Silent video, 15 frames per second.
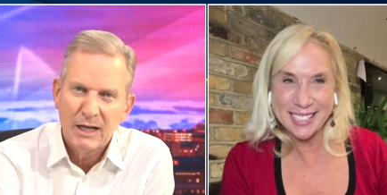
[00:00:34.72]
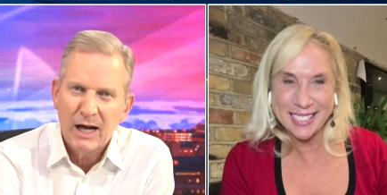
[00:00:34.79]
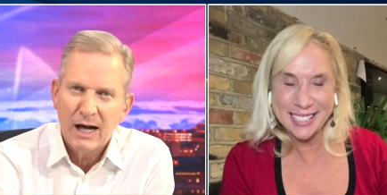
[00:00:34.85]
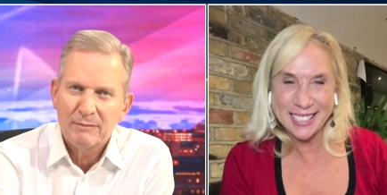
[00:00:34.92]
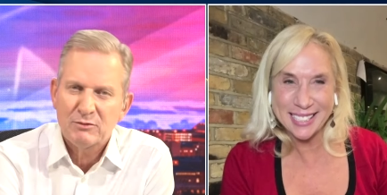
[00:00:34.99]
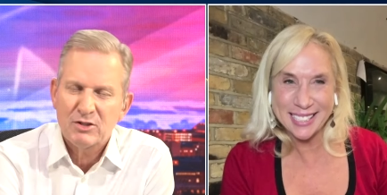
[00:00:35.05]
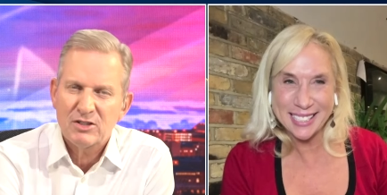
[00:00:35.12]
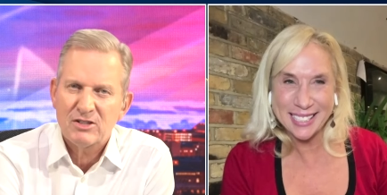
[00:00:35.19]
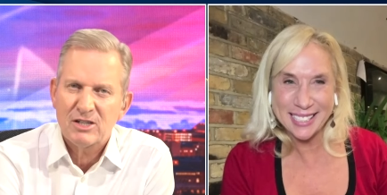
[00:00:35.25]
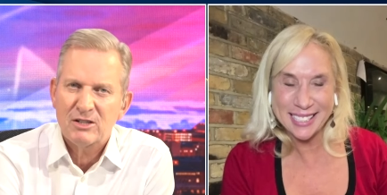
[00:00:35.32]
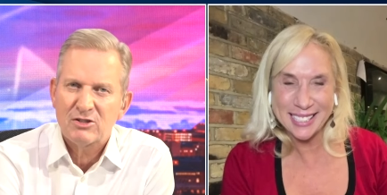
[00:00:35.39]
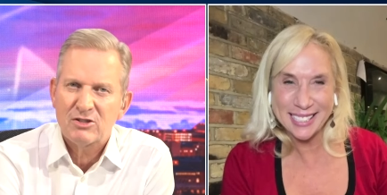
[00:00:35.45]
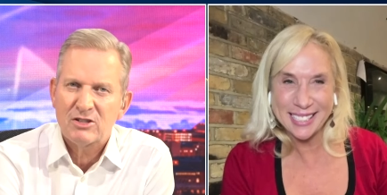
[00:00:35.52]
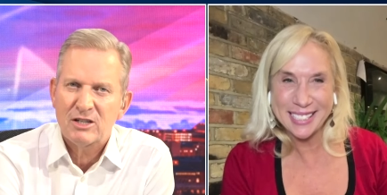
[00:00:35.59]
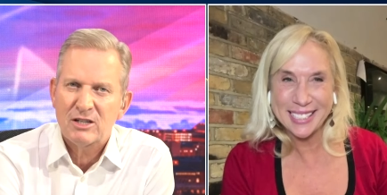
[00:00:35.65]
Speaker 1: I'm just
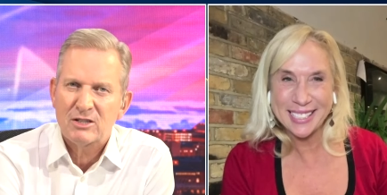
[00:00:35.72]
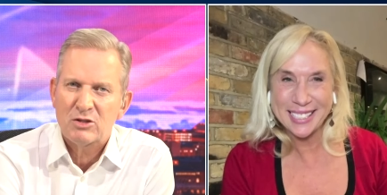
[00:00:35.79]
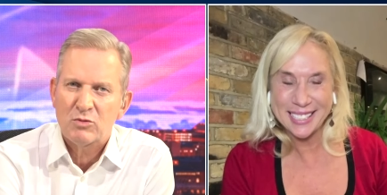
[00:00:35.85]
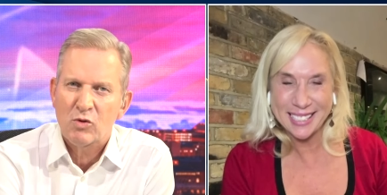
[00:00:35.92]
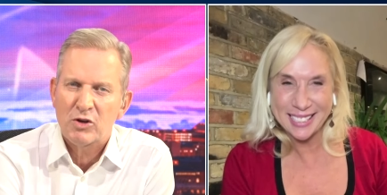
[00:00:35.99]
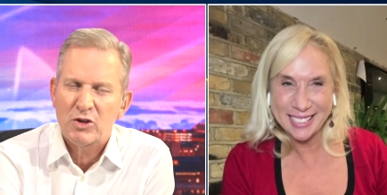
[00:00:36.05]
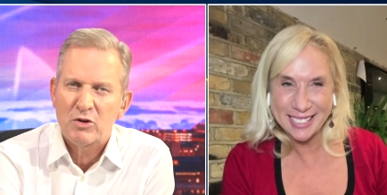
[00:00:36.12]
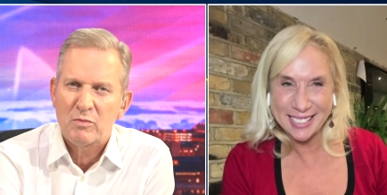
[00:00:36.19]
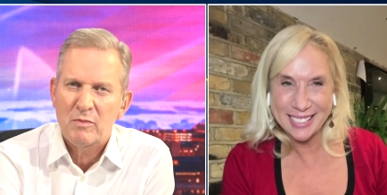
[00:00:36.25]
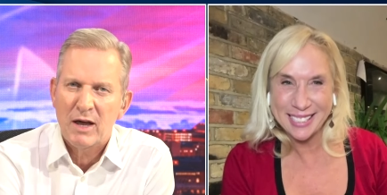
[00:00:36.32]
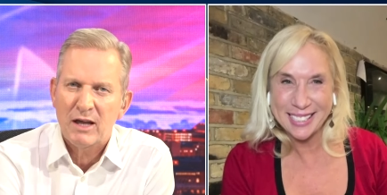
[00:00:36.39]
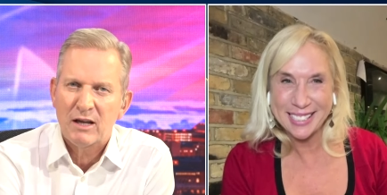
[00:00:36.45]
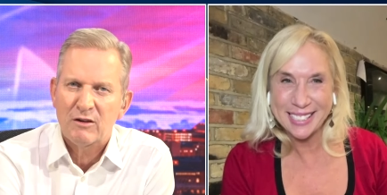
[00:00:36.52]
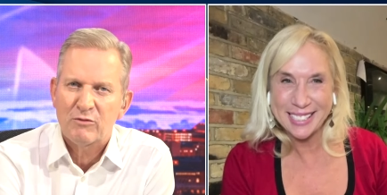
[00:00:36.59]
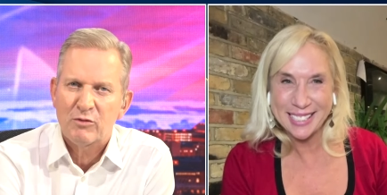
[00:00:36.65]
interested as to what you
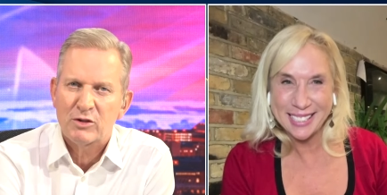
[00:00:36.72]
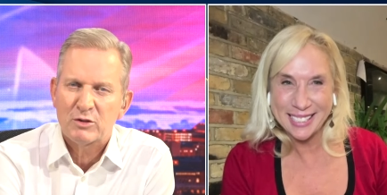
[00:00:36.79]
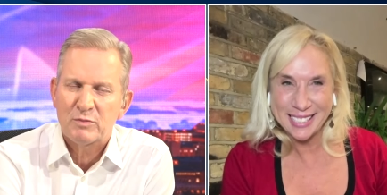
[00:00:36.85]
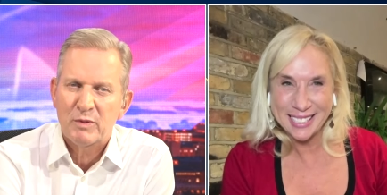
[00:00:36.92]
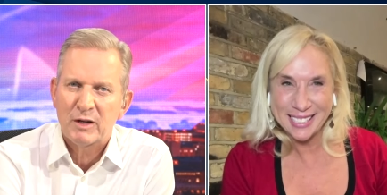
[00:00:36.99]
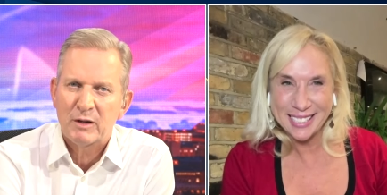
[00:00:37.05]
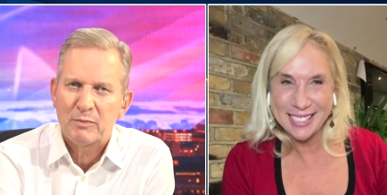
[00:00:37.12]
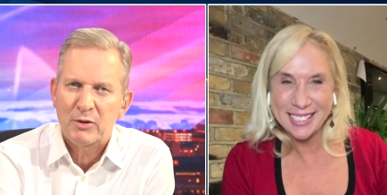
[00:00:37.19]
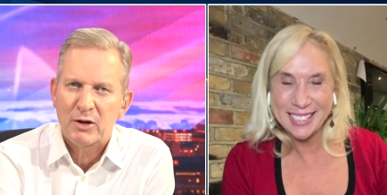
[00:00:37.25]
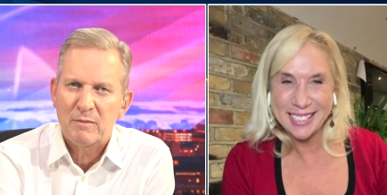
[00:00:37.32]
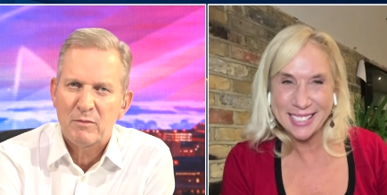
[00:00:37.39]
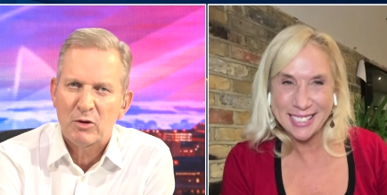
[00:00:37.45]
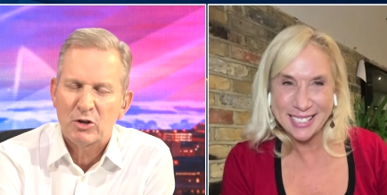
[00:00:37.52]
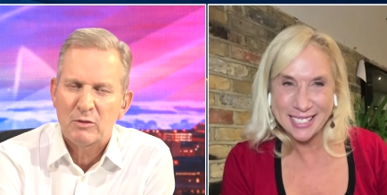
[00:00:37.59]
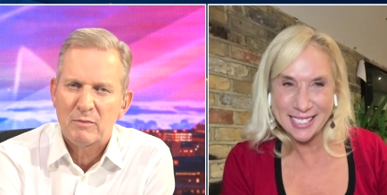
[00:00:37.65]
make of what has been a pretty
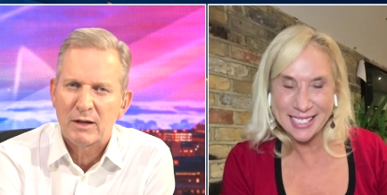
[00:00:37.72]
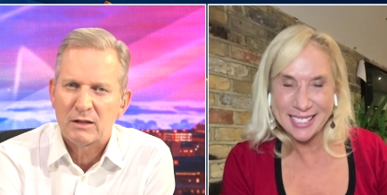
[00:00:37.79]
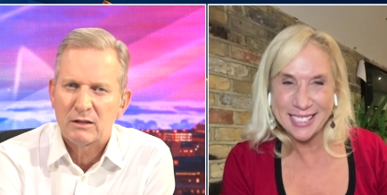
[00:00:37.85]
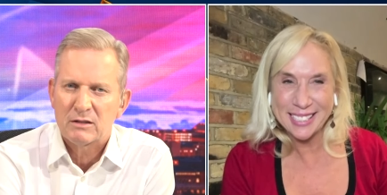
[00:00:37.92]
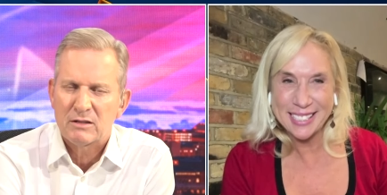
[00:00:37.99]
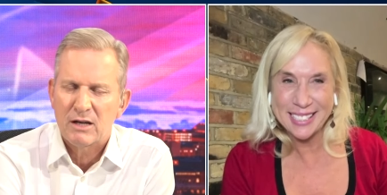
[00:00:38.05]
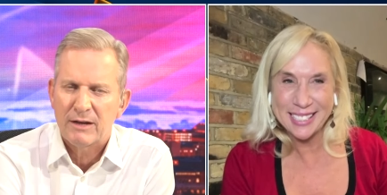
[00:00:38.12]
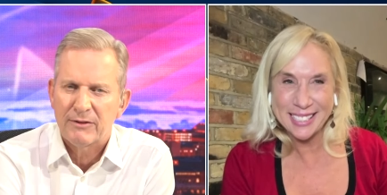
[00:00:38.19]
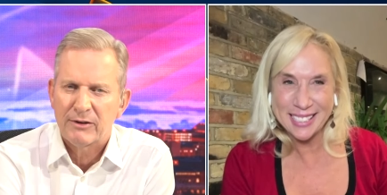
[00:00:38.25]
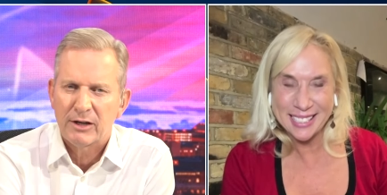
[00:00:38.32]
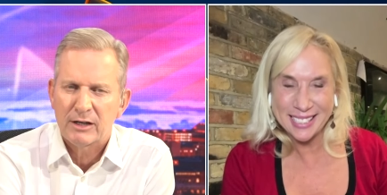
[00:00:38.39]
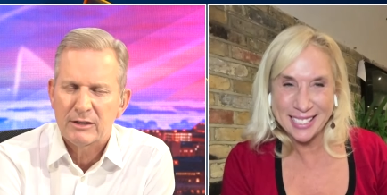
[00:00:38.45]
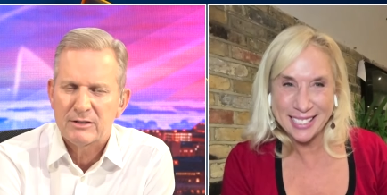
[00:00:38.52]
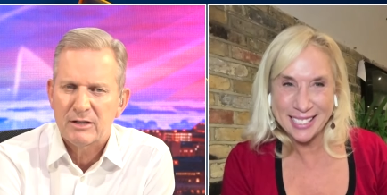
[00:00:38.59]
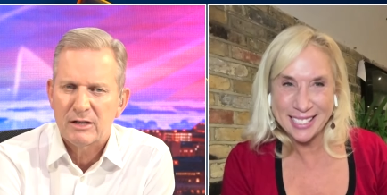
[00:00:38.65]
monumental day in the
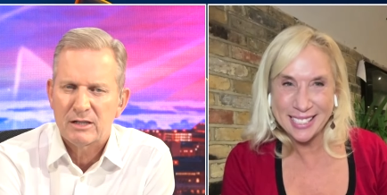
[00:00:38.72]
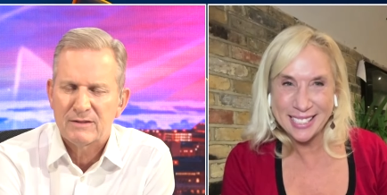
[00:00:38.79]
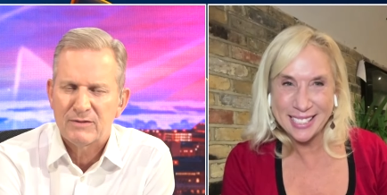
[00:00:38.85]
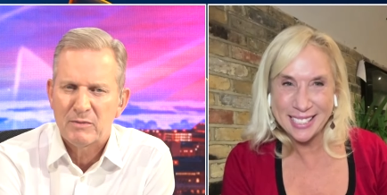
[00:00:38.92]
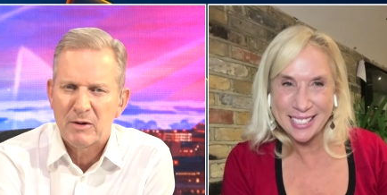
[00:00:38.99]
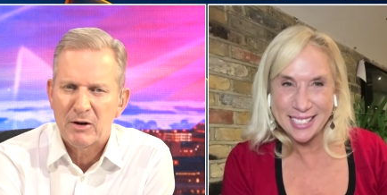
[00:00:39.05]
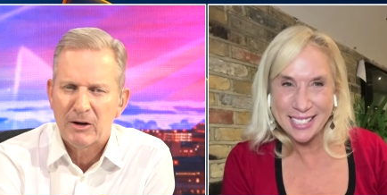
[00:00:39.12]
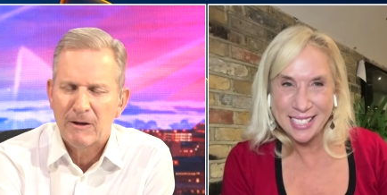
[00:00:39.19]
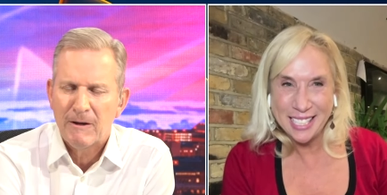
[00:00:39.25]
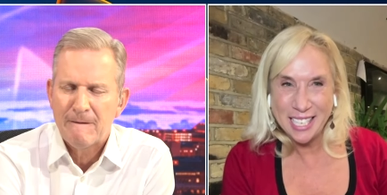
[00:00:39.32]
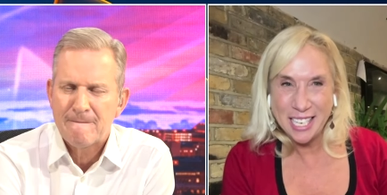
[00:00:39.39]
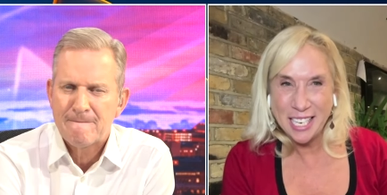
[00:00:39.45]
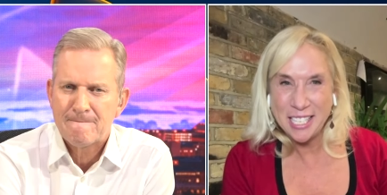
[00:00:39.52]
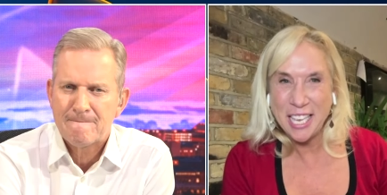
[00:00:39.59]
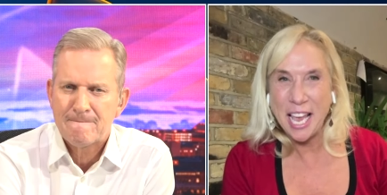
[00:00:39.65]
United States of America.
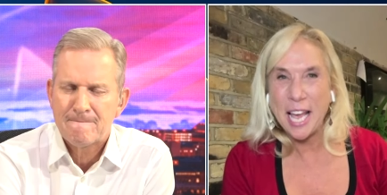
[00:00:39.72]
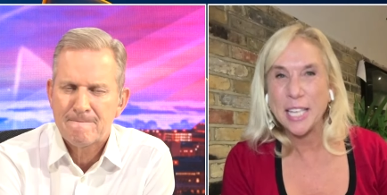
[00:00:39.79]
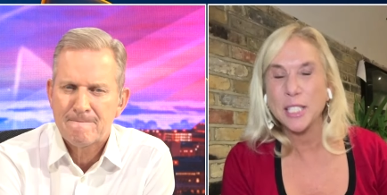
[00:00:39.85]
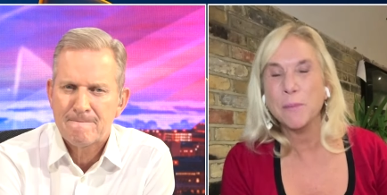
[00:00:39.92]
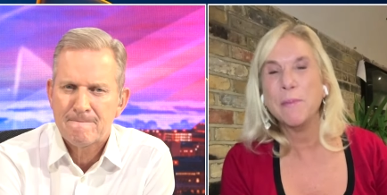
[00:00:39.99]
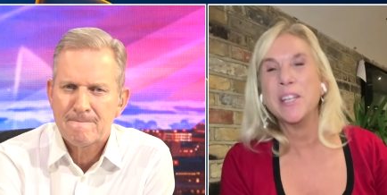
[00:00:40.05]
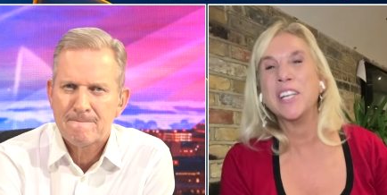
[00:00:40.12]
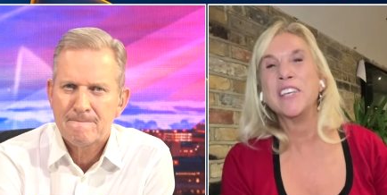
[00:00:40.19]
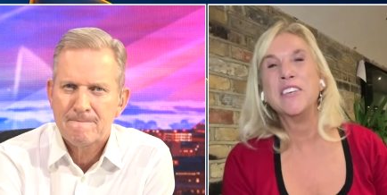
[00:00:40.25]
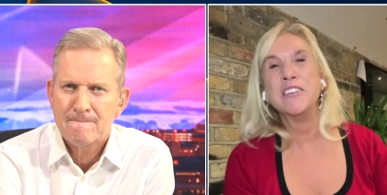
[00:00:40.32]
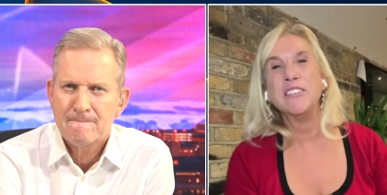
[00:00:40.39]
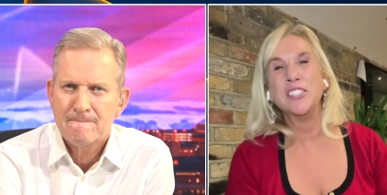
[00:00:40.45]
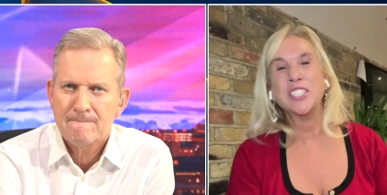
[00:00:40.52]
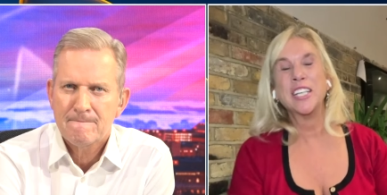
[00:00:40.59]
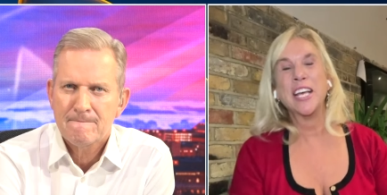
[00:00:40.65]
Speaker 2: Yeah, it's been a
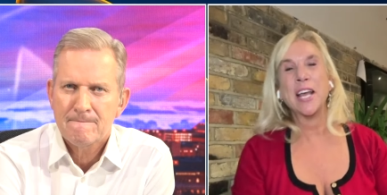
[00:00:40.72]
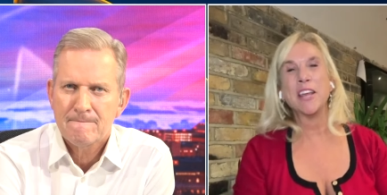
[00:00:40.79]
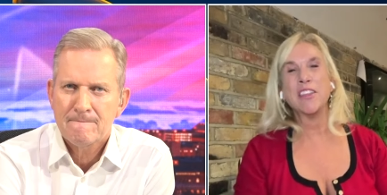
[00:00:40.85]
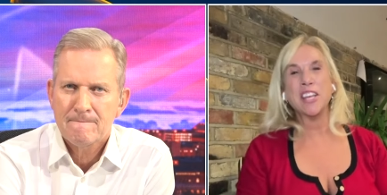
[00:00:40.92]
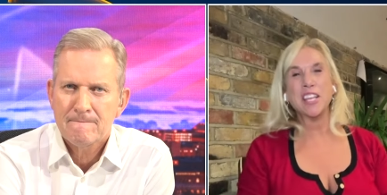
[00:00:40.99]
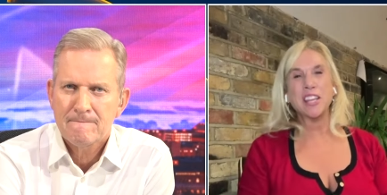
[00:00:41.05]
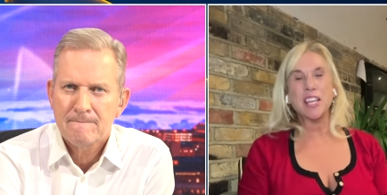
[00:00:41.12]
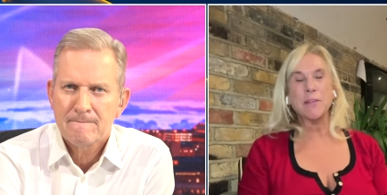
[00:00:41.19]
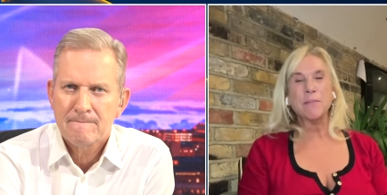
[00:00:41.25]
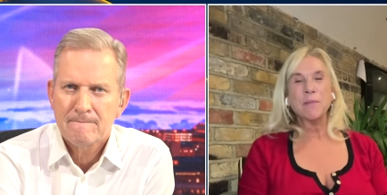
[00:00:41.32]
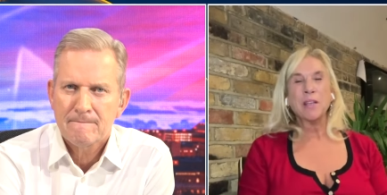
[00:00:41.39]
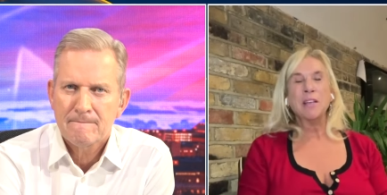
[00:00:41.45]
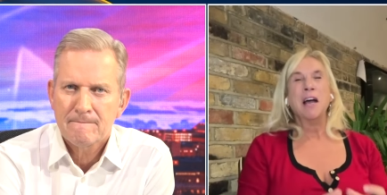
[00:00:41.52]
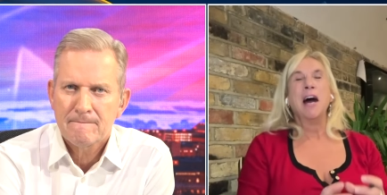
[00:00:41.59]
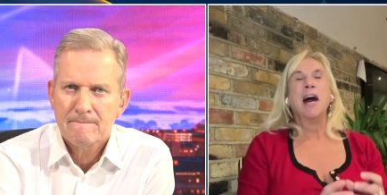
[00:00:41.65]
huge day. I think that
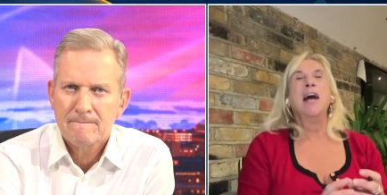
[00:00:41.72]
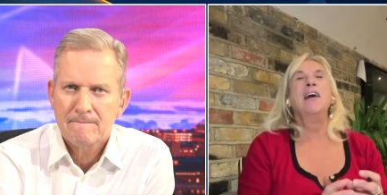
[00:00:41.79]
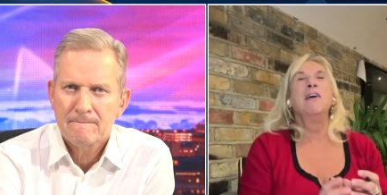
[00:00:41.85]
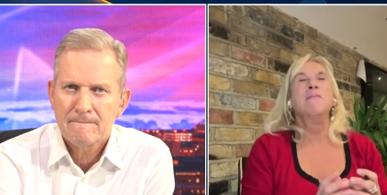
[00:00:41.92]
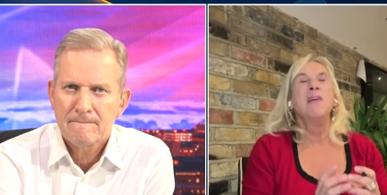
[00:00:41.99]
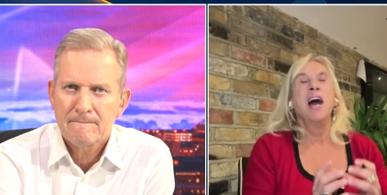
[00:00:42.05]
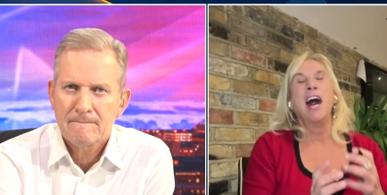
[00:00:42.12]
um,